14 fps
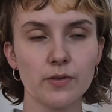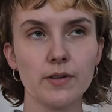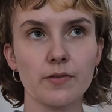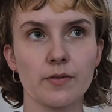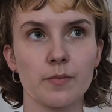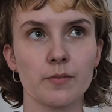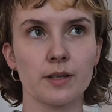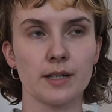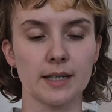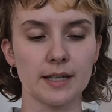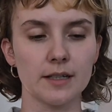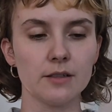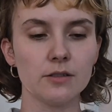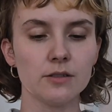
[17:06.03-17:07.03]
it from the
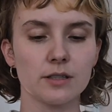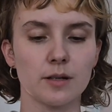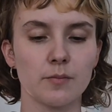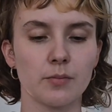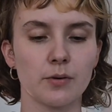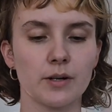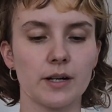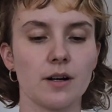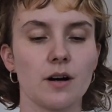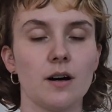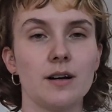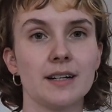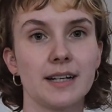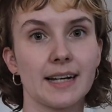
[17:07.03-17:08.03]
needles and put it
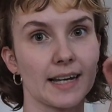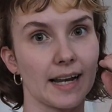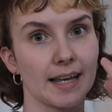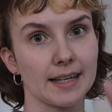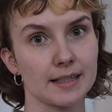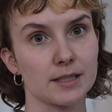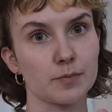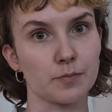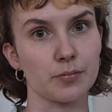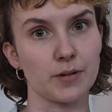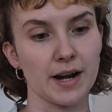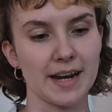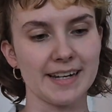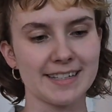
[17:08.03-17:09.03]
on, it like
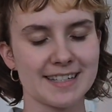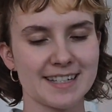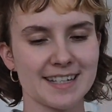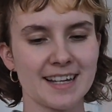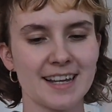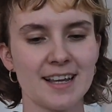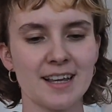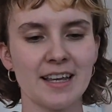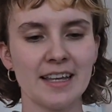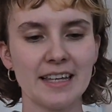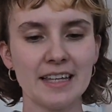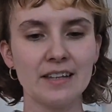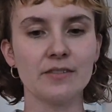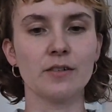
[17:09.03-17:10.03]
spreads
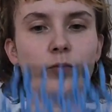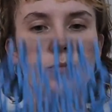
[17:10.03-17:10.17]
even